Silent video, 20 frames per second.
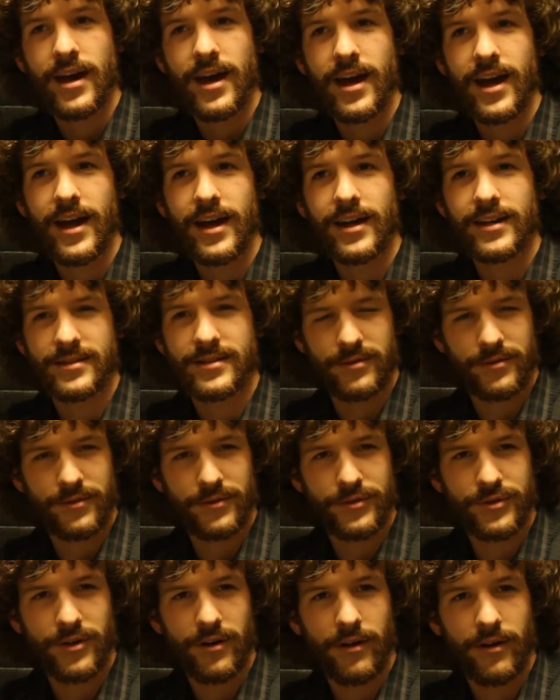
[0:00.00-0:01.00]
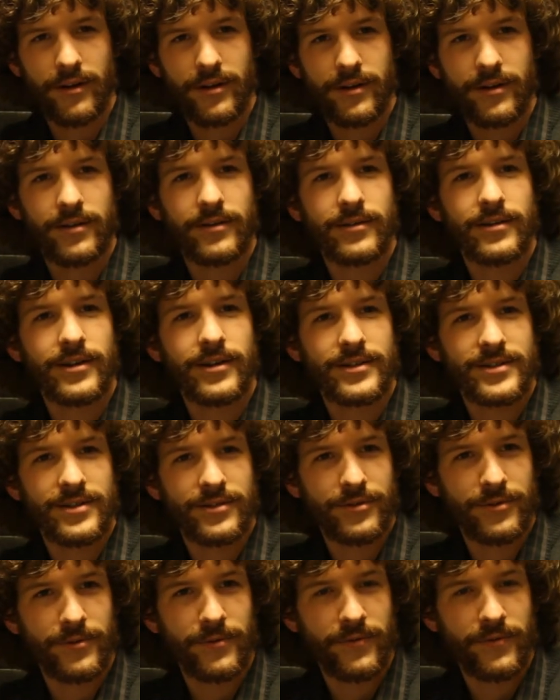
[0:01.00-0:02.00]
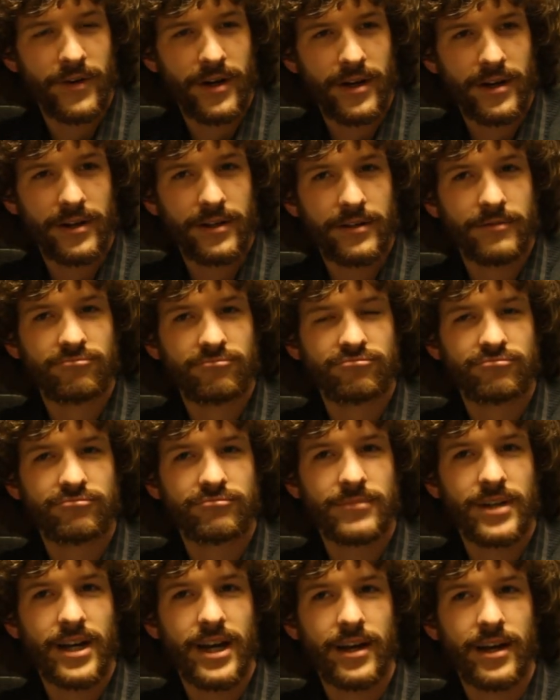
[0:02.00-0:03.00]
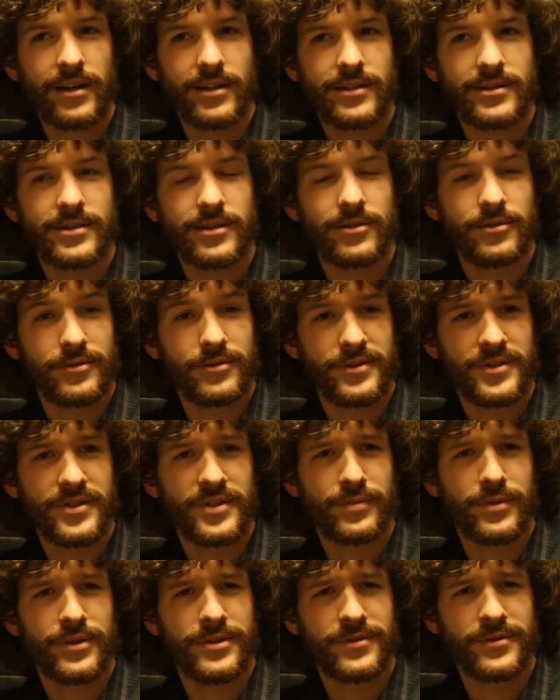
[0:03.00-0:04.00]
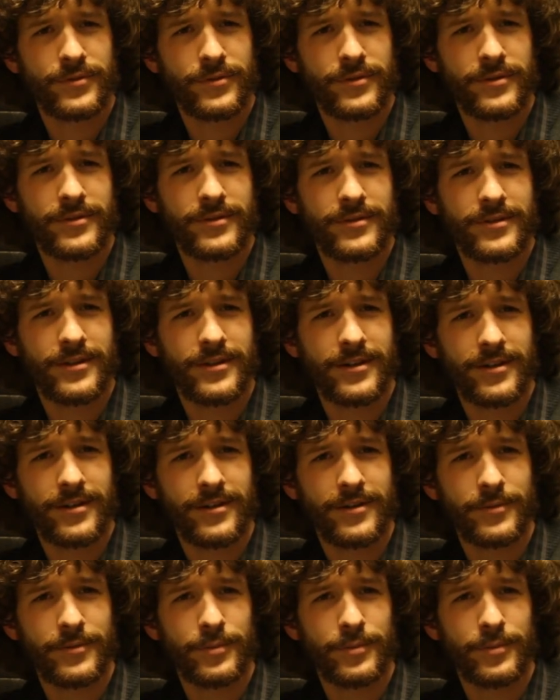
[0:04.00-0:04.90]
and it's a little dark, it's a little funny, and it's a little suspenseful. Uh,